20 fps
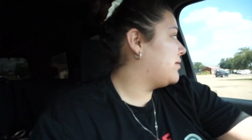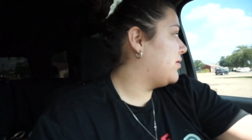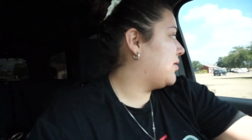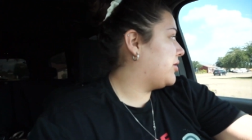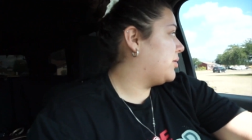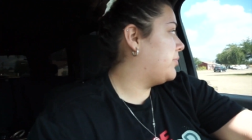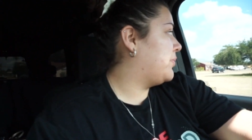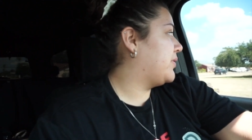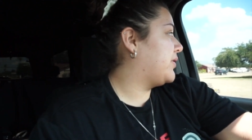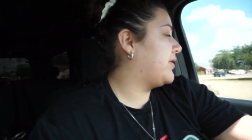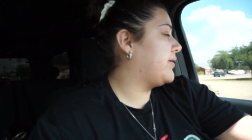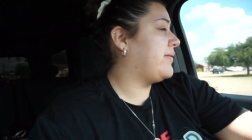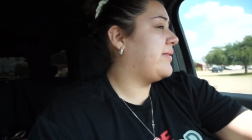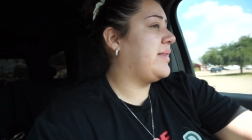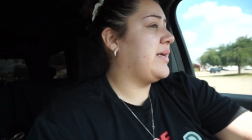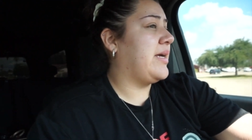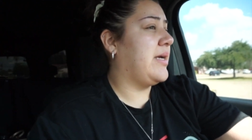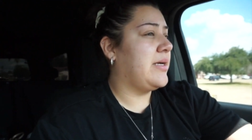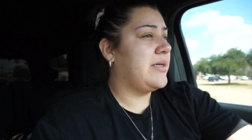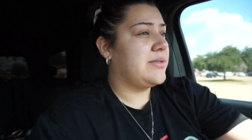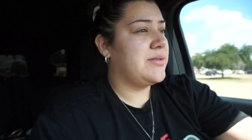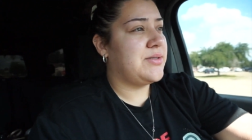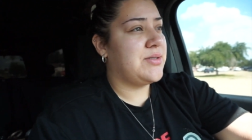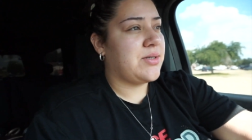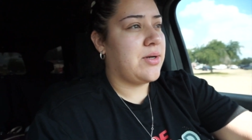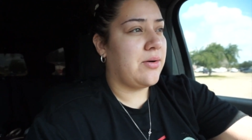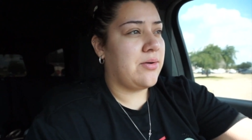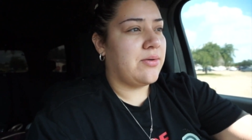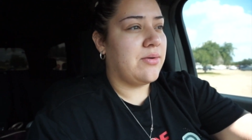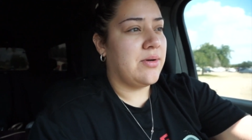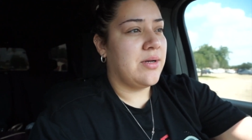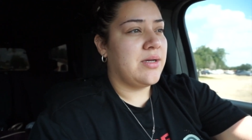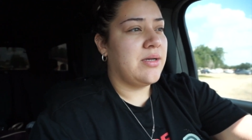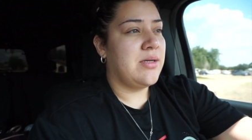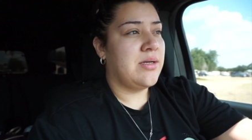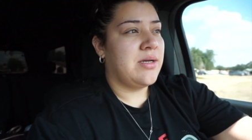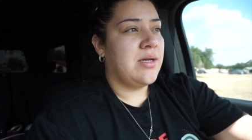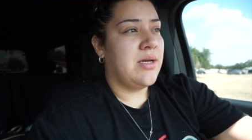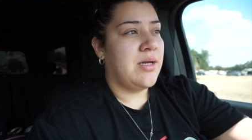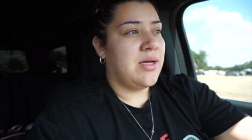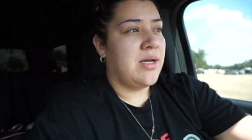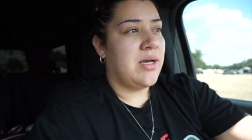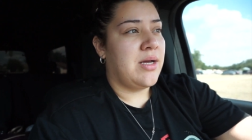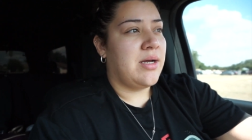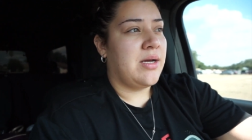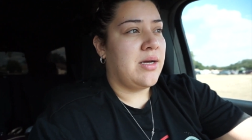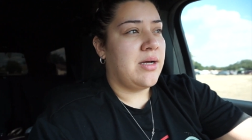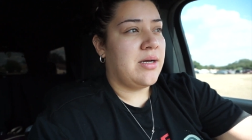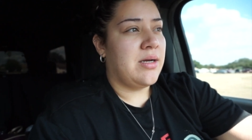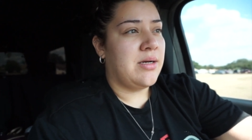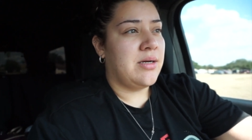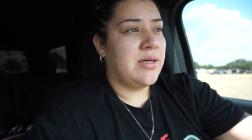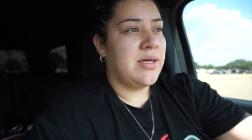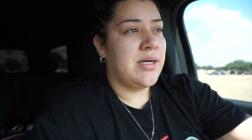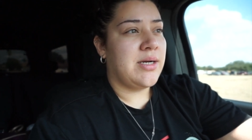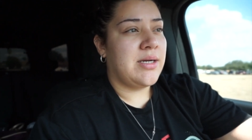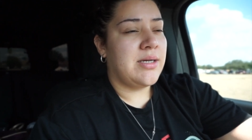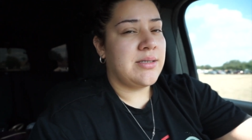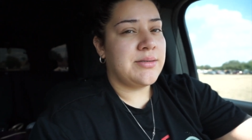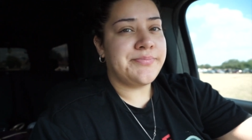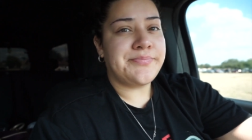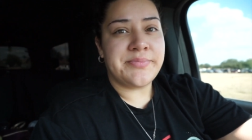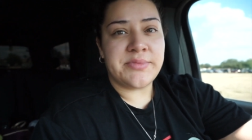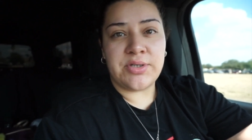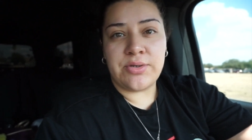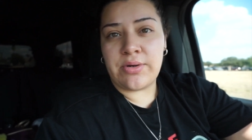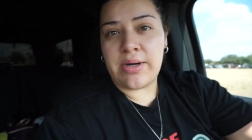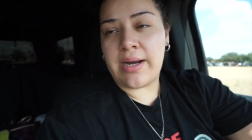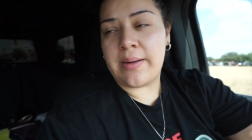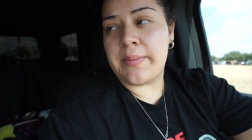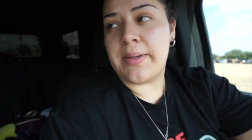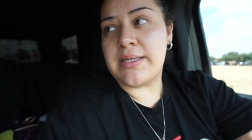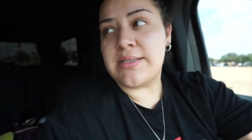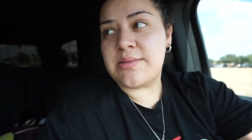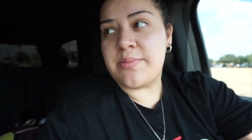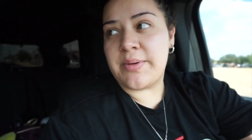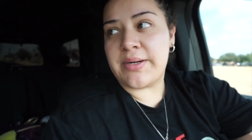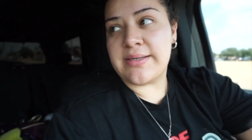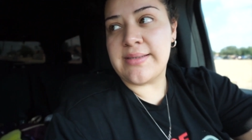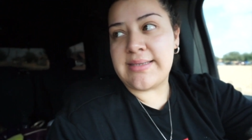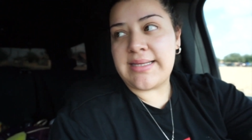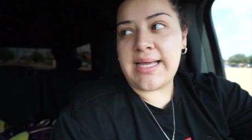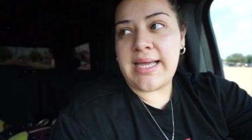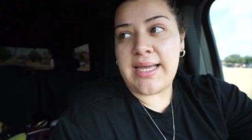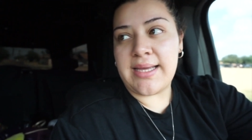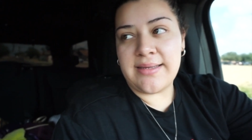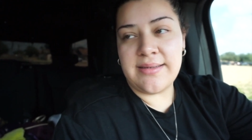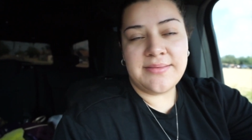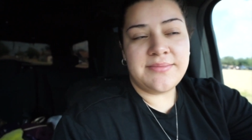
her birthday, so. Whose birthday? Grandma's birthday.